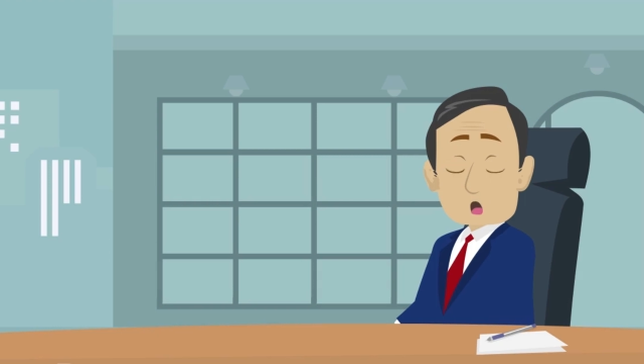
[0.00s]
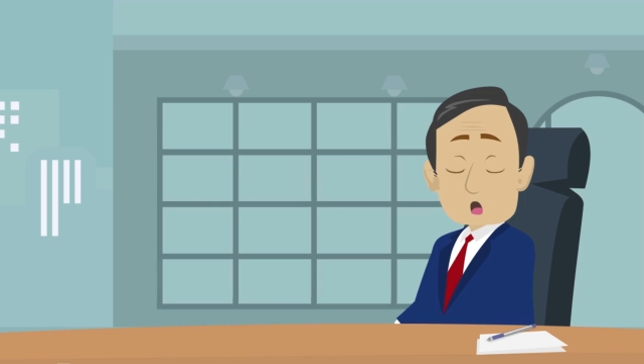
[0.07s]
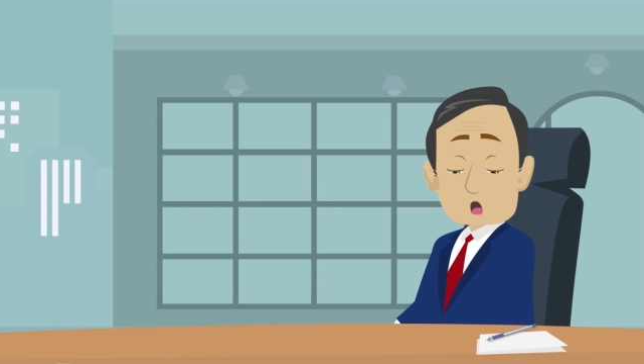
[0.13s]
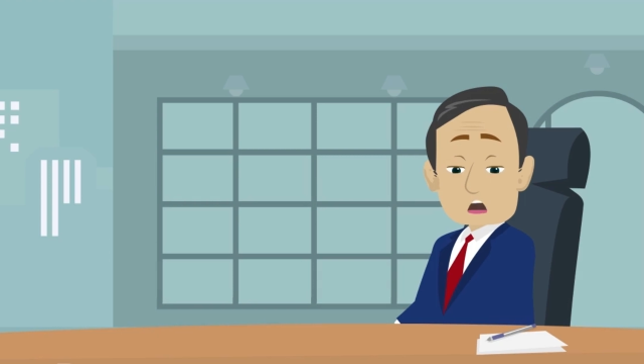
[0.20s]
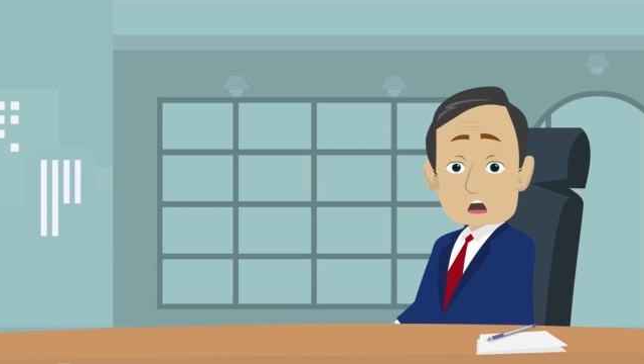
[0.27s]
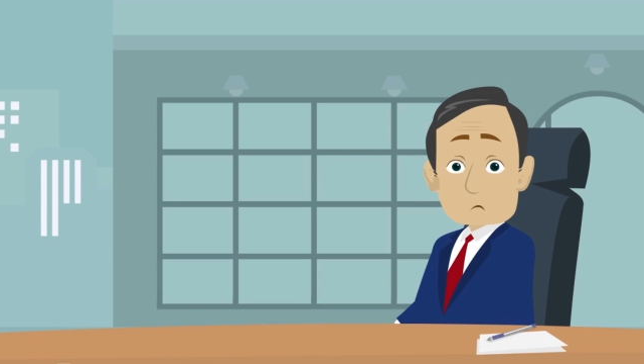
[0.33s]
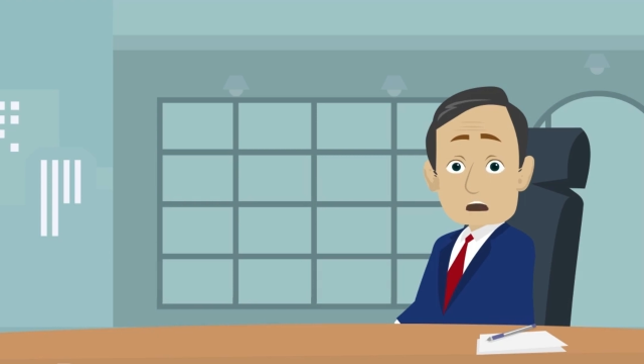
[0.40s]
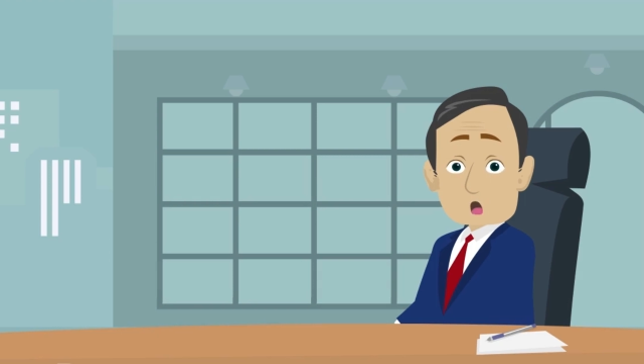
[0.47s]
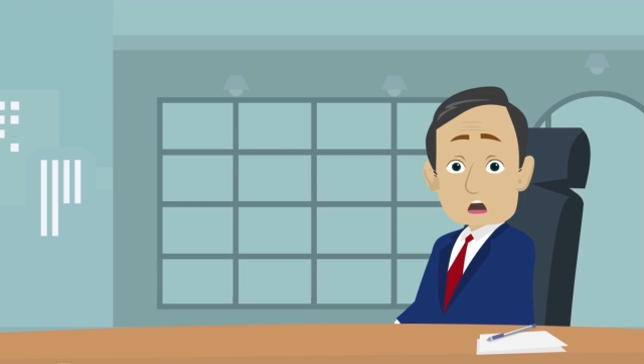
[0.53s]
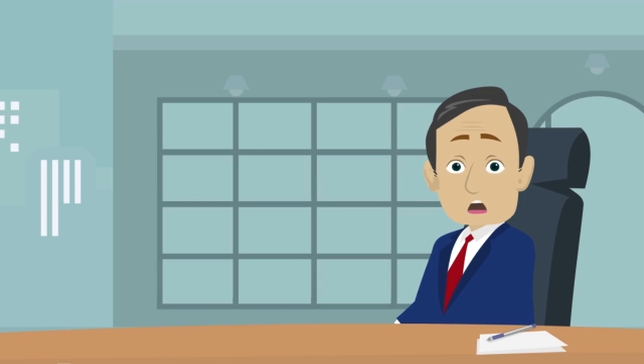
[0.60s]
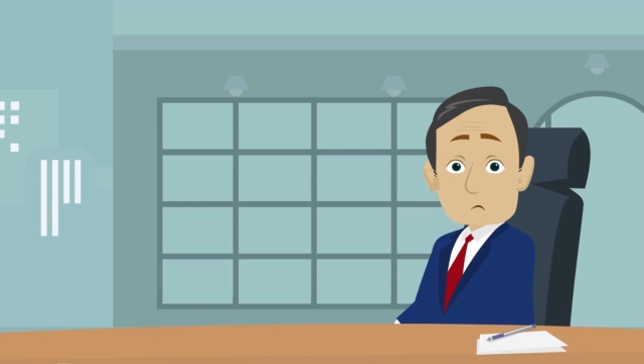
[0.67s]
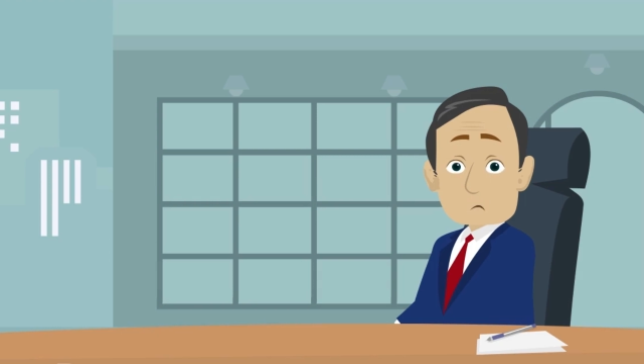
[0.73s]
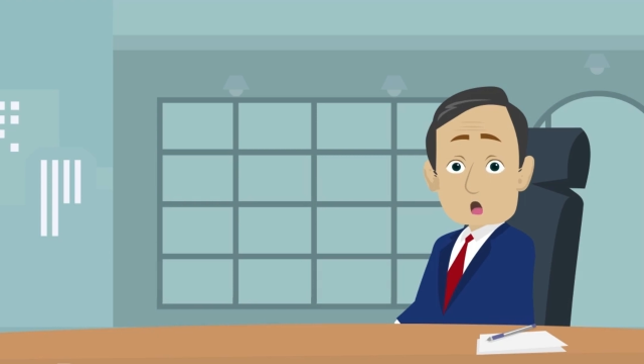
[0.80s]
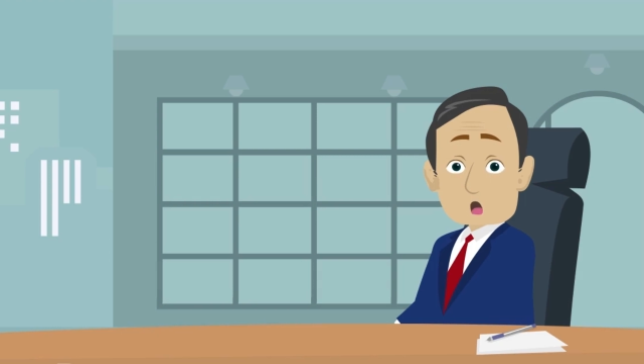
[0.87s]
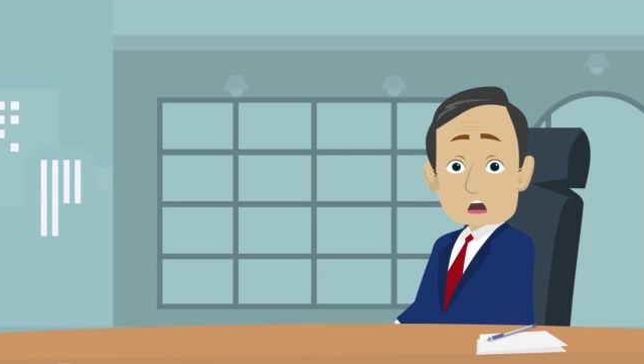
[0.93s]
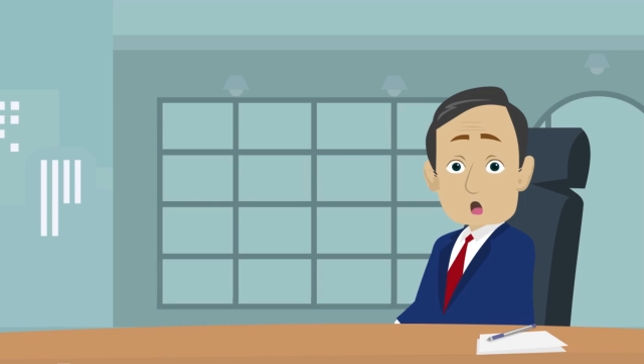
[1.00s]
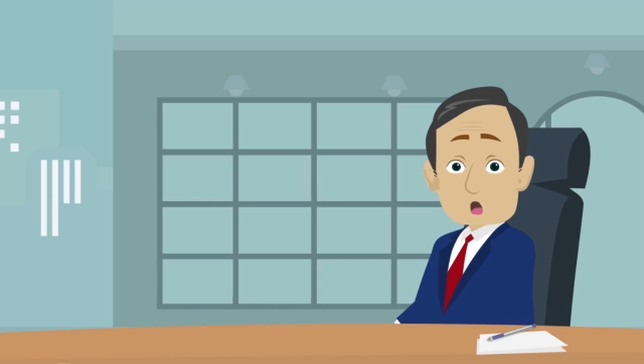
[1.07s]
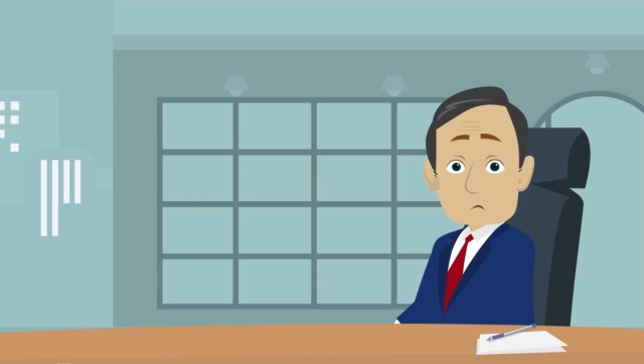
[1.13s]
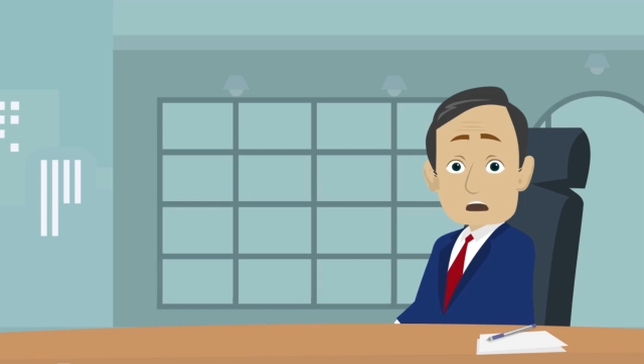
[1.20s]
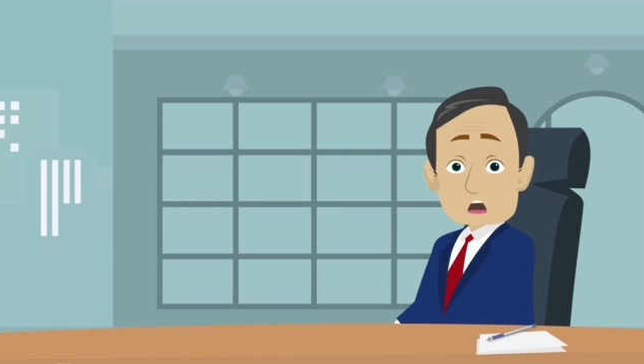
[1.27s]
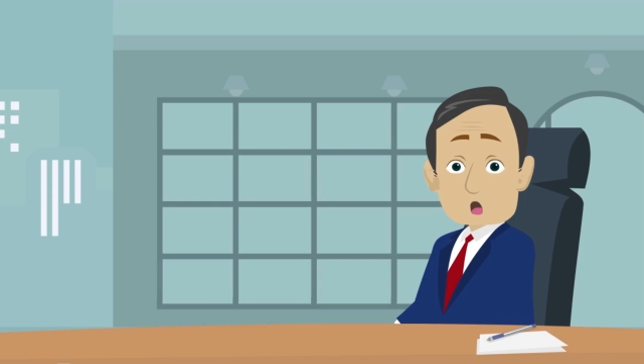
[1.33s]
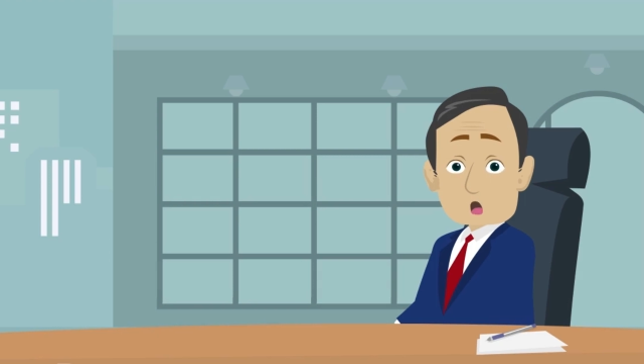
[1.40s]
Is it 115,
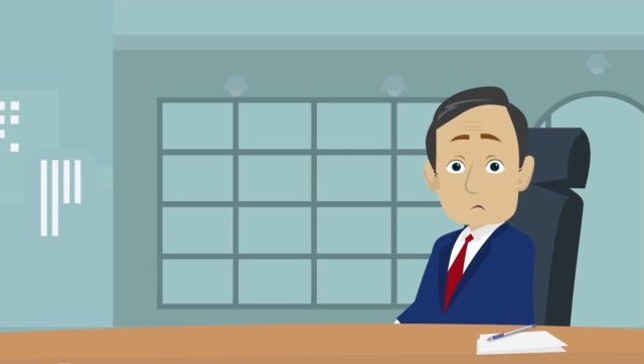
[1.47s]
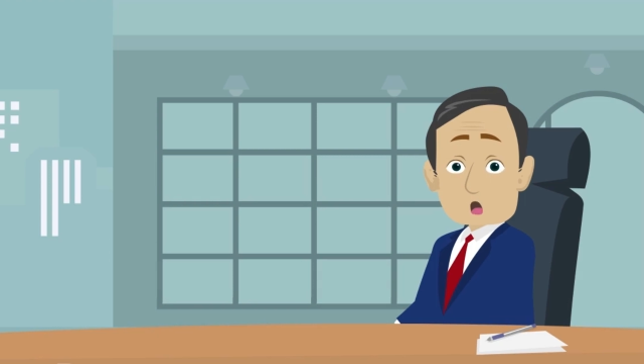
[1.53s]
130,